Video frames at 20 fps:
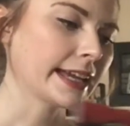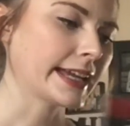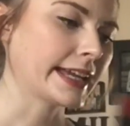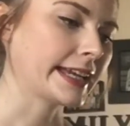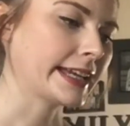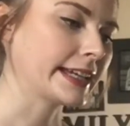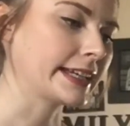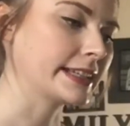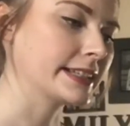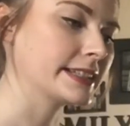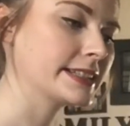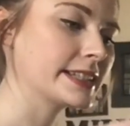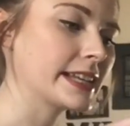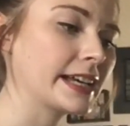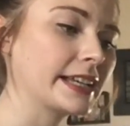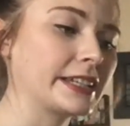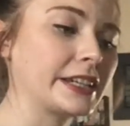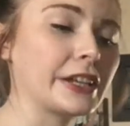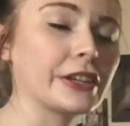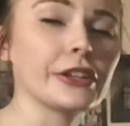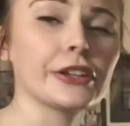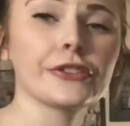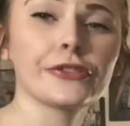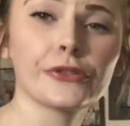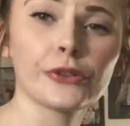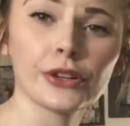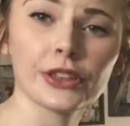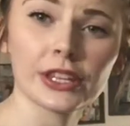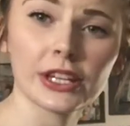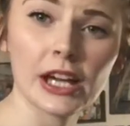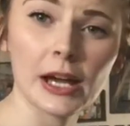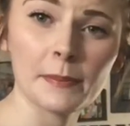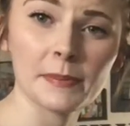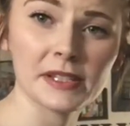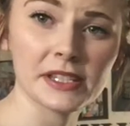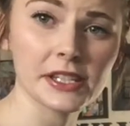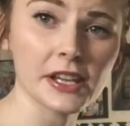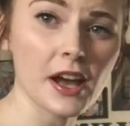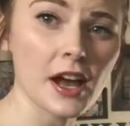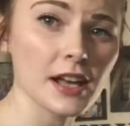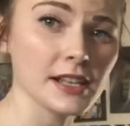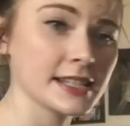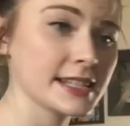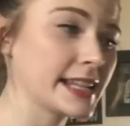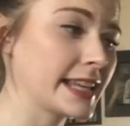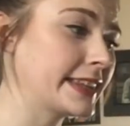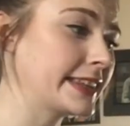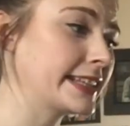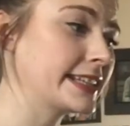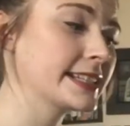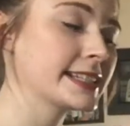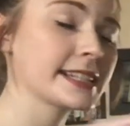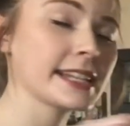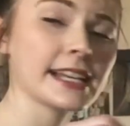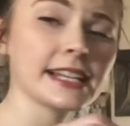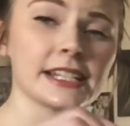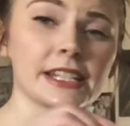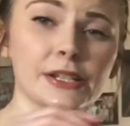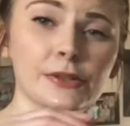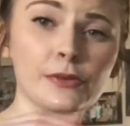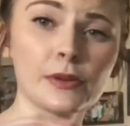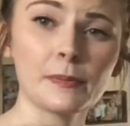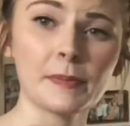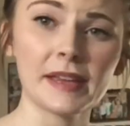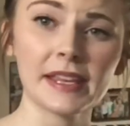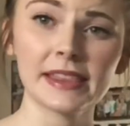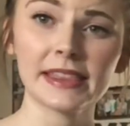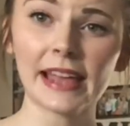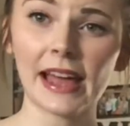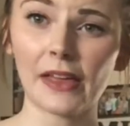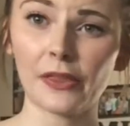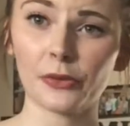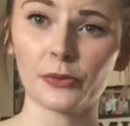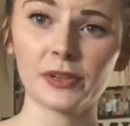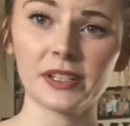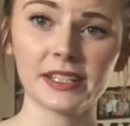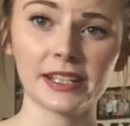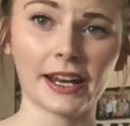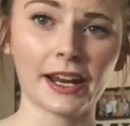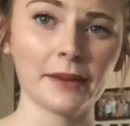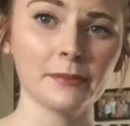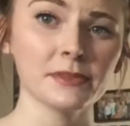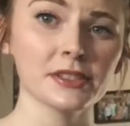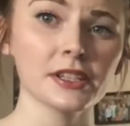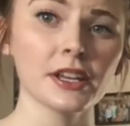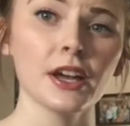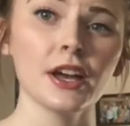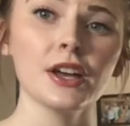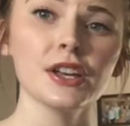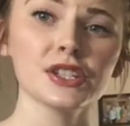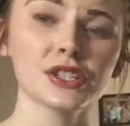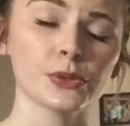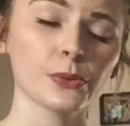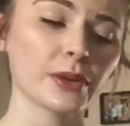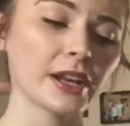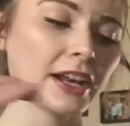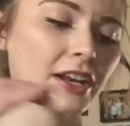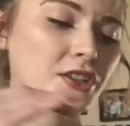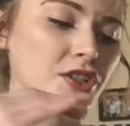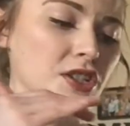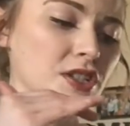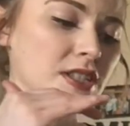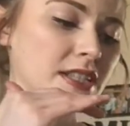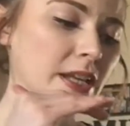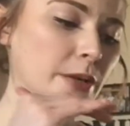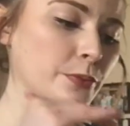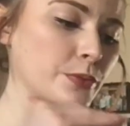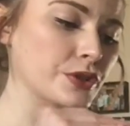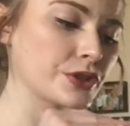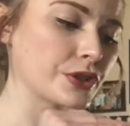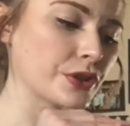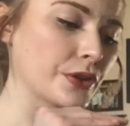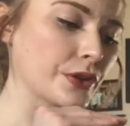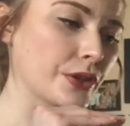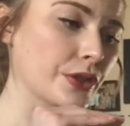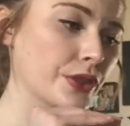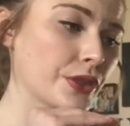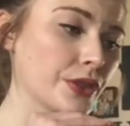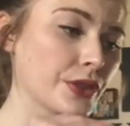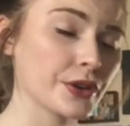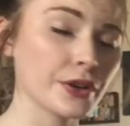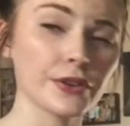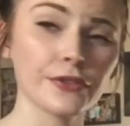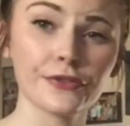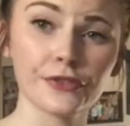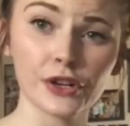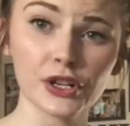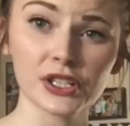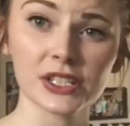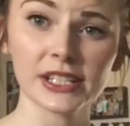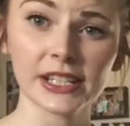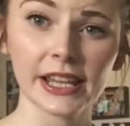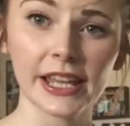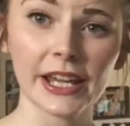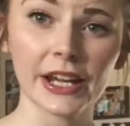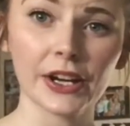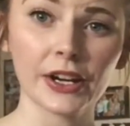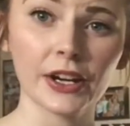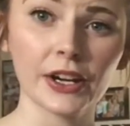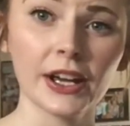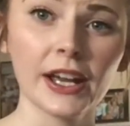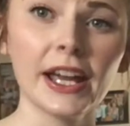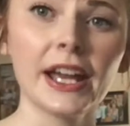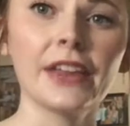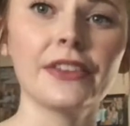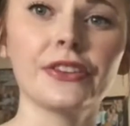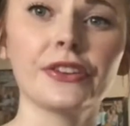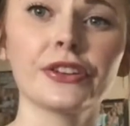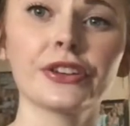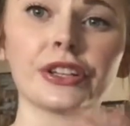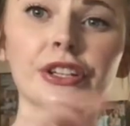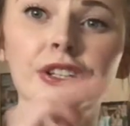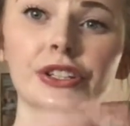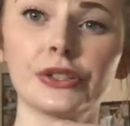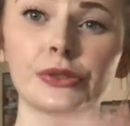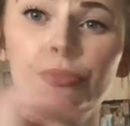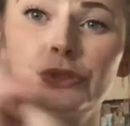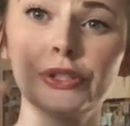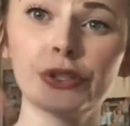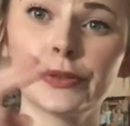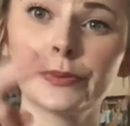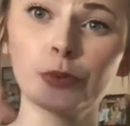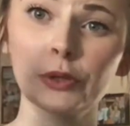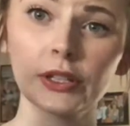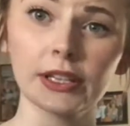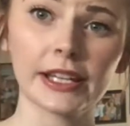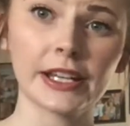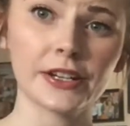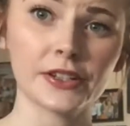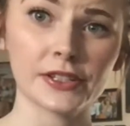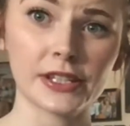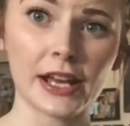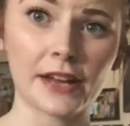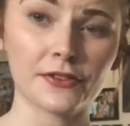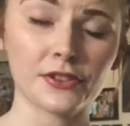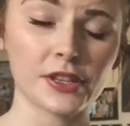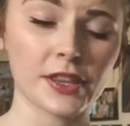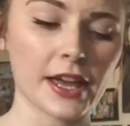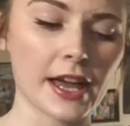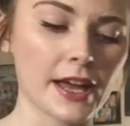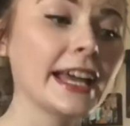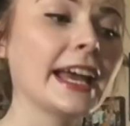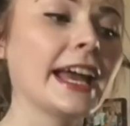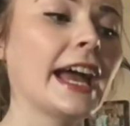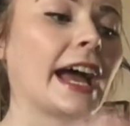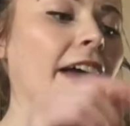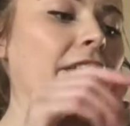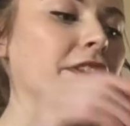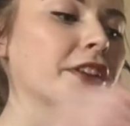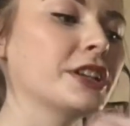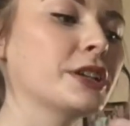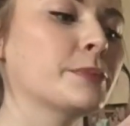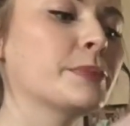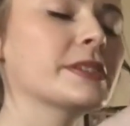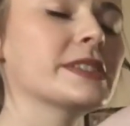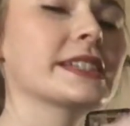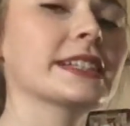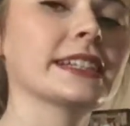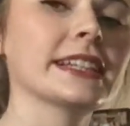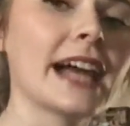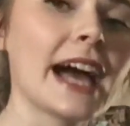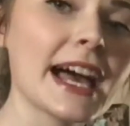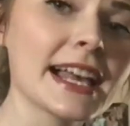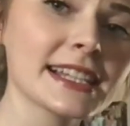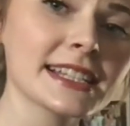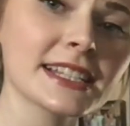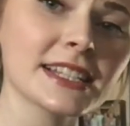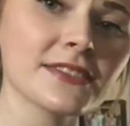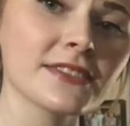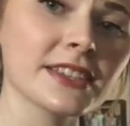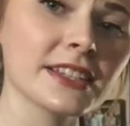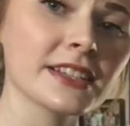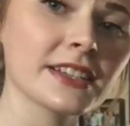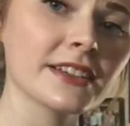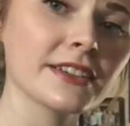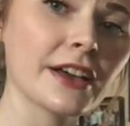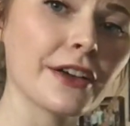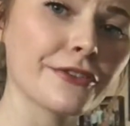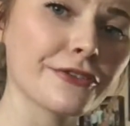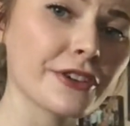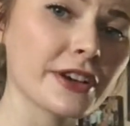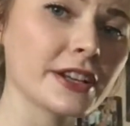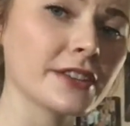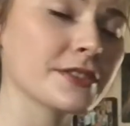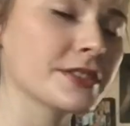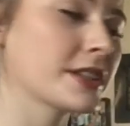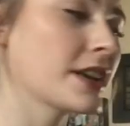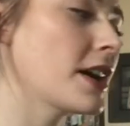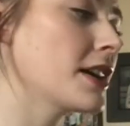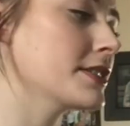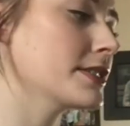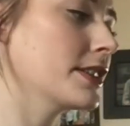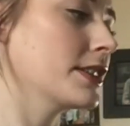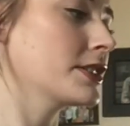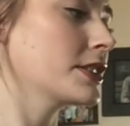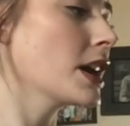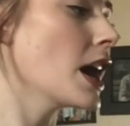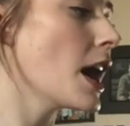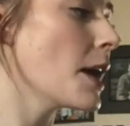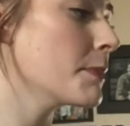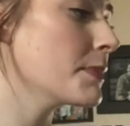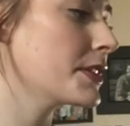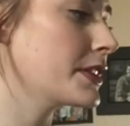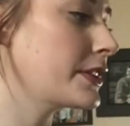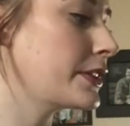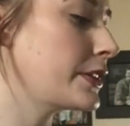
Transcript: and another 1/4 cup of sauce. And they say to repeat that 3 times. So what I just said was your first layer, and you're gonna do 2 more layers after that. And then you put the last of the Alfredo sauce on top of the